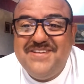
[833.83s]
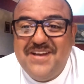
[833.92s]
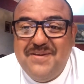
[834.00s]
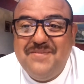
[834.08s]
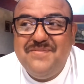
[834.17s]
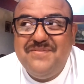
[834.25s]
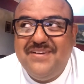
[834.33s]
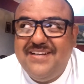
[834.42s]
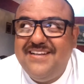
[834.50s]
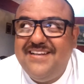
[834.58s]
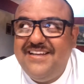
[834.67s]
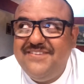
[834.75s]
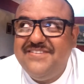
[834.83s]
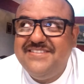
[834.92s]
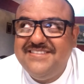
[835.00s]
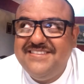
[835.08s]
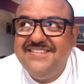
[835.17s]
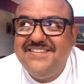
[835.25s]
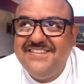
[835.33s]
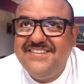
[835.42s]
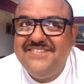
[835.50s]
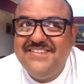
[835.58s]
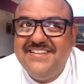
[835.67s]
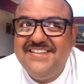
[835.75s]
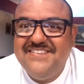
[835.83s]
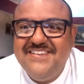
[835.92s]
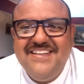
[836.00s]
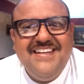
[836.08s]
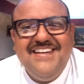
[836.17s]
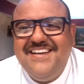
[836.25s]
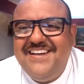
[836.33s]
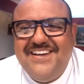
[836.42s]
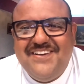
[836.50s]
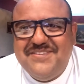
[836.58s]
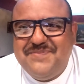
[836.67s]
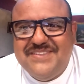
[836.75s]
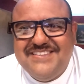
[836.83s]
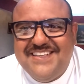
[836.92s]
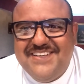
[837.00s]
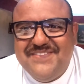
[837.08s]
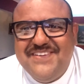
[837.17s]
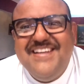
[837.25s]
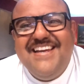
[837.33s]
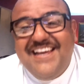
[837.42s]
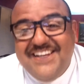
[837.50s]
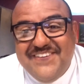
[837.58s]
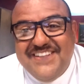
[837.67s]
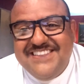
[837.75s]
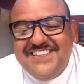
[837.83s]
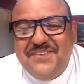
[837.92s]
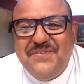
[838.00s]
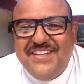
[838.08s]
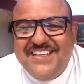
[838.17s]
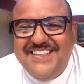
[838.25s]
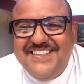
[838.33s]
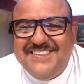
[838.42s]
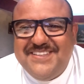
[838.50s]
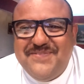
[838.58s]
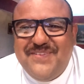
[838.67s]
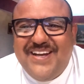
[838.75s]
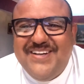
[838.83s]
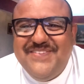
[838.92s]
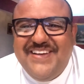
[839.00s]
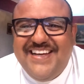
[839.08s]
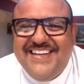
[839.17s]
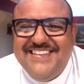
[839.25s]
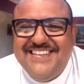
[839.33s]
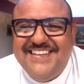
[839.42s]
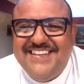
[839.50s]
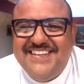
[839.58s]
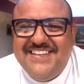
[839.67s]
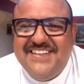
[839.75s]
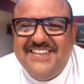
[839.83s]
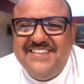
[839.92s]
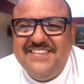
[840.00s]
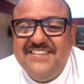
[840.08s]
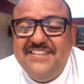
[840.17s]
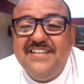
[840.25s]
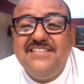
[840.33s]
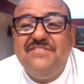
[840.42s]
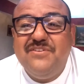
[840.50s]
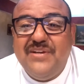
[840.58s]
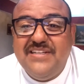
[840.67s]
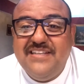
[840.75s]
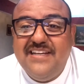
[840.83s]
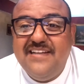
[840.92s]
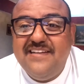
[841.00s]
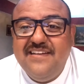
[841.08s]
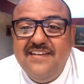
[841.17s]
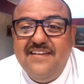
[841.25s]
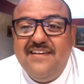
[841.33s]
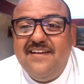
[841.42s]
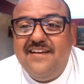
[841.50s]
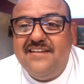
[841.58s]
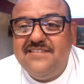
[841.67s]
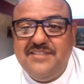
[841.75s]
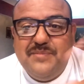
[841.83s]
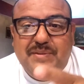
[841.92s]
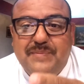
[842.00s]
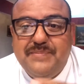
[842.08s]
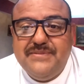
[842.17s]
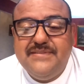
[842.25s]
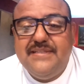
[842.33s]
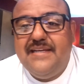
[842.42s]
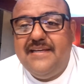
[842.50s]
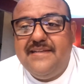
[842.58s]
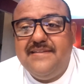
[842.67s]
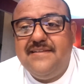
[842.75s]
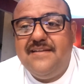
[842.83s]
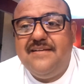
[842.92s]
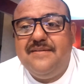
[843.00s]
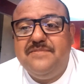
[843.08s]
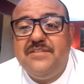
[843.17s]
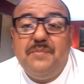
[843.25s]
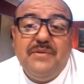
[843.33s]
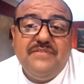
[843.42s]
job, get a life at sea. I always messed that up. Anyways, I'll put all the links at the bottom, and you guys have a great day. See you, peeps, and check